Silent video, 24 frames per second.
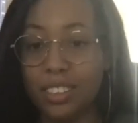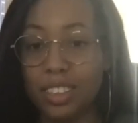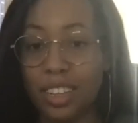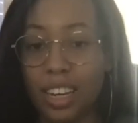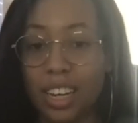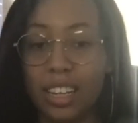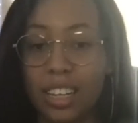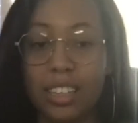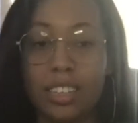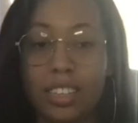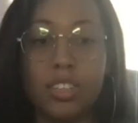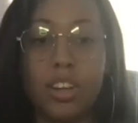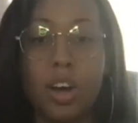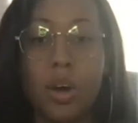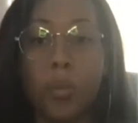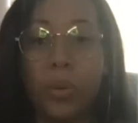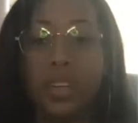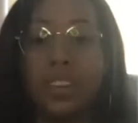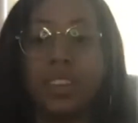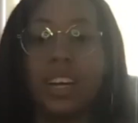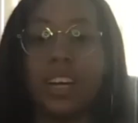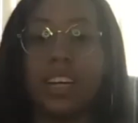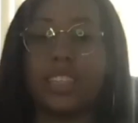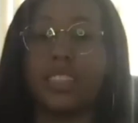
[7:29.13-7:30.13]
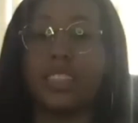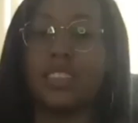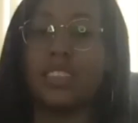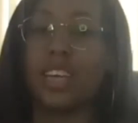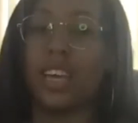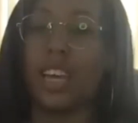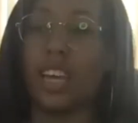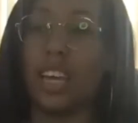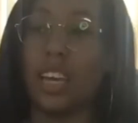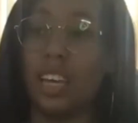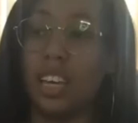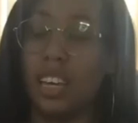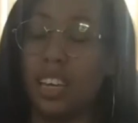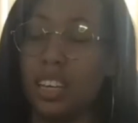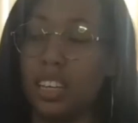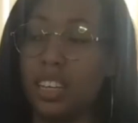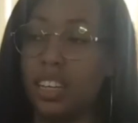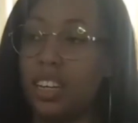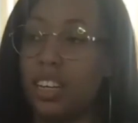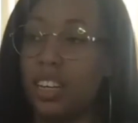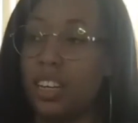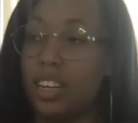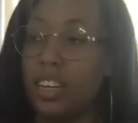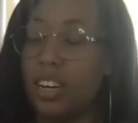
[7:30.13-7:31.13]
And knowing that it's a,
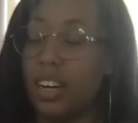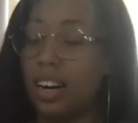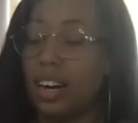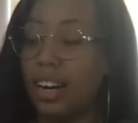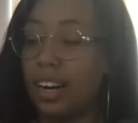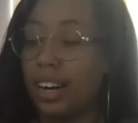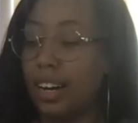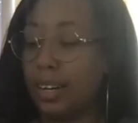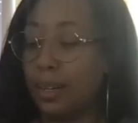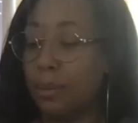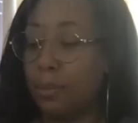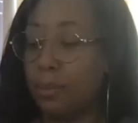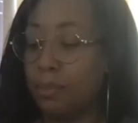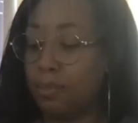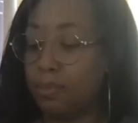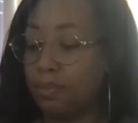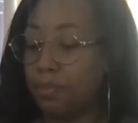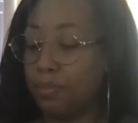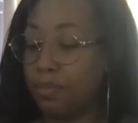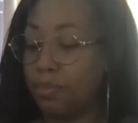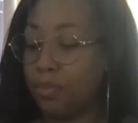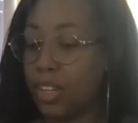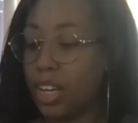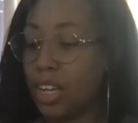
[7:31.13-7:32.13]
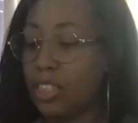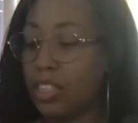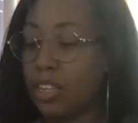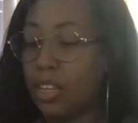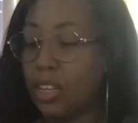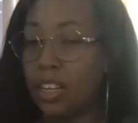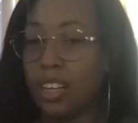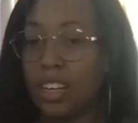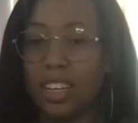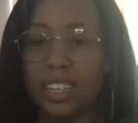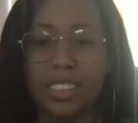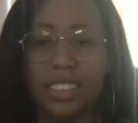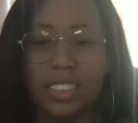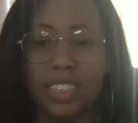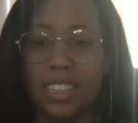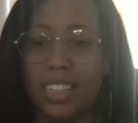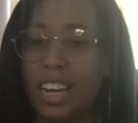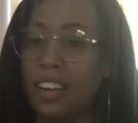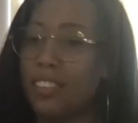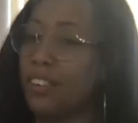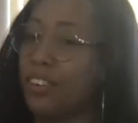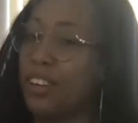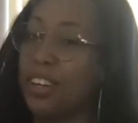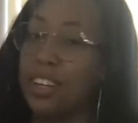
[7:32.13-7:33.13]
um, it's a, it's a
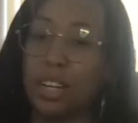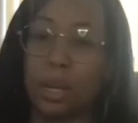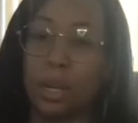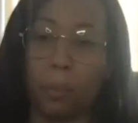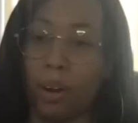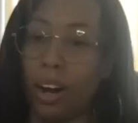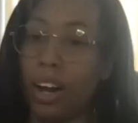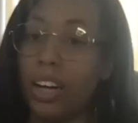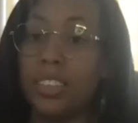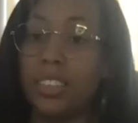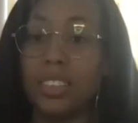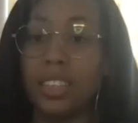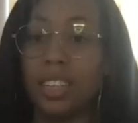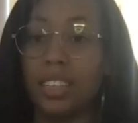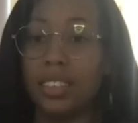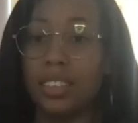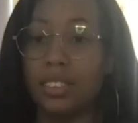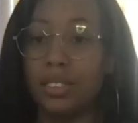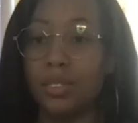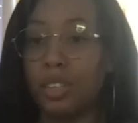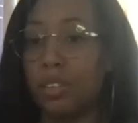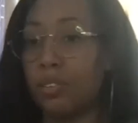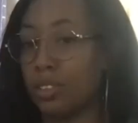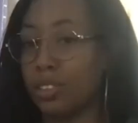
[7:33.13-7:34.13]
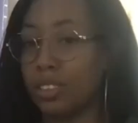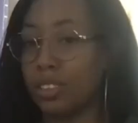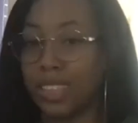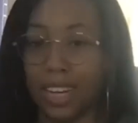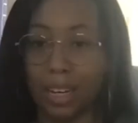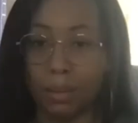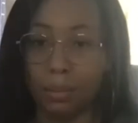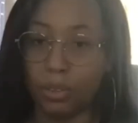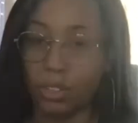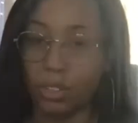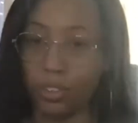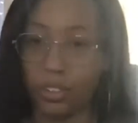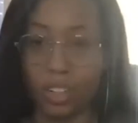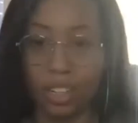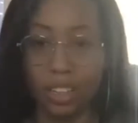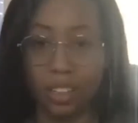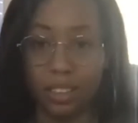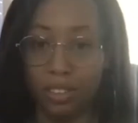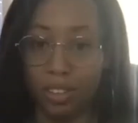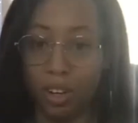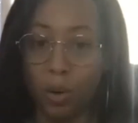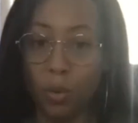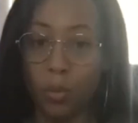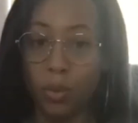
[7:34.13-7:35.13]
never ending process. You never stop learning.
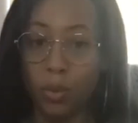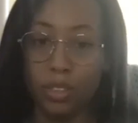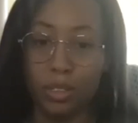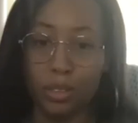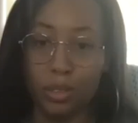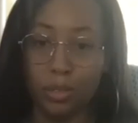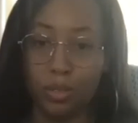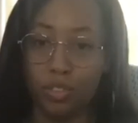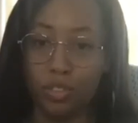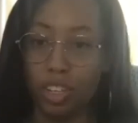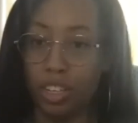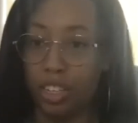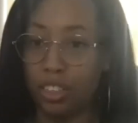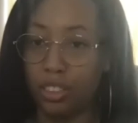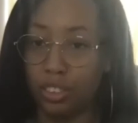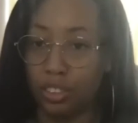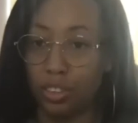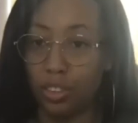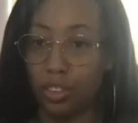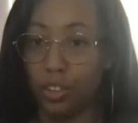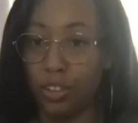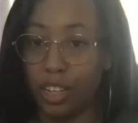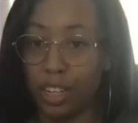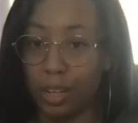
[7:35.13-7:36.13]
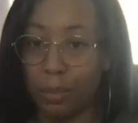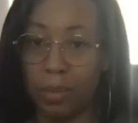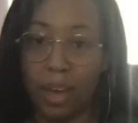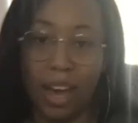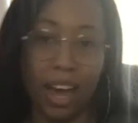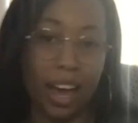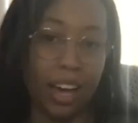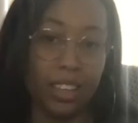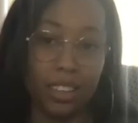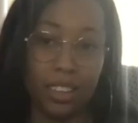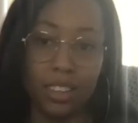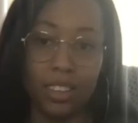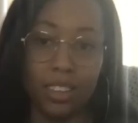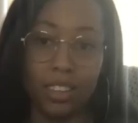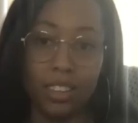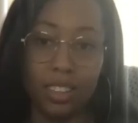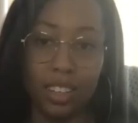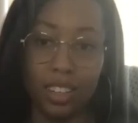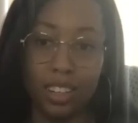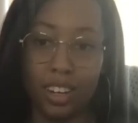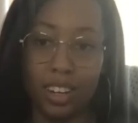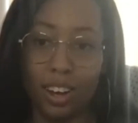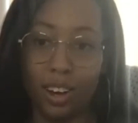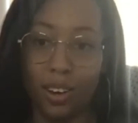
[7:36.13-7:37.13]
No one's finished learning math,
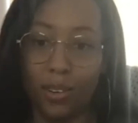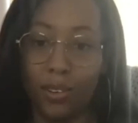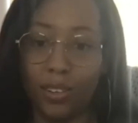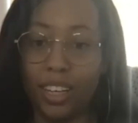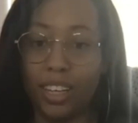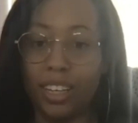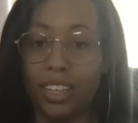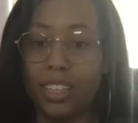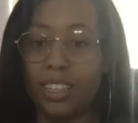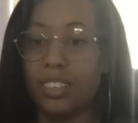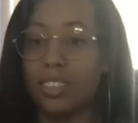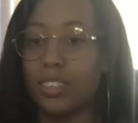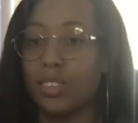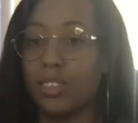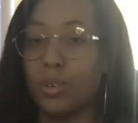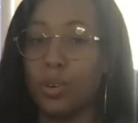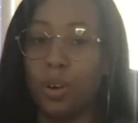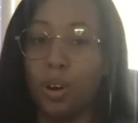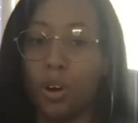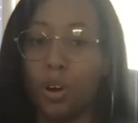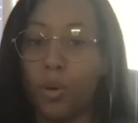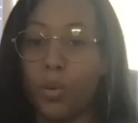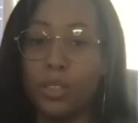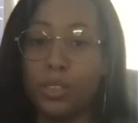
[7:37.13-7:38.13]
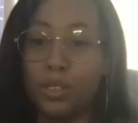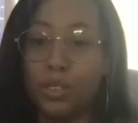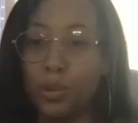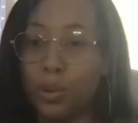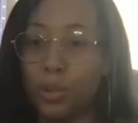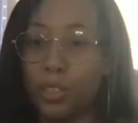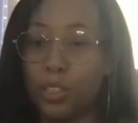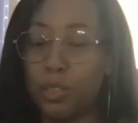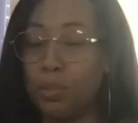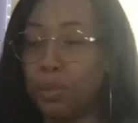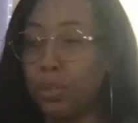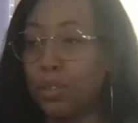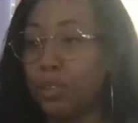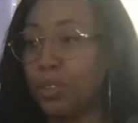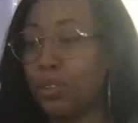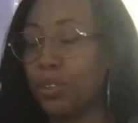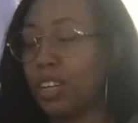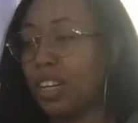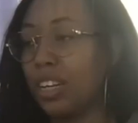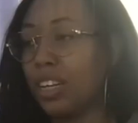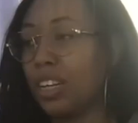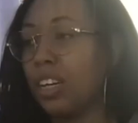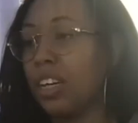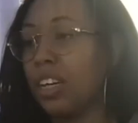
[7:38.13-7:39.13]
you know, mm-hmm. like it's, you're always going to be learning.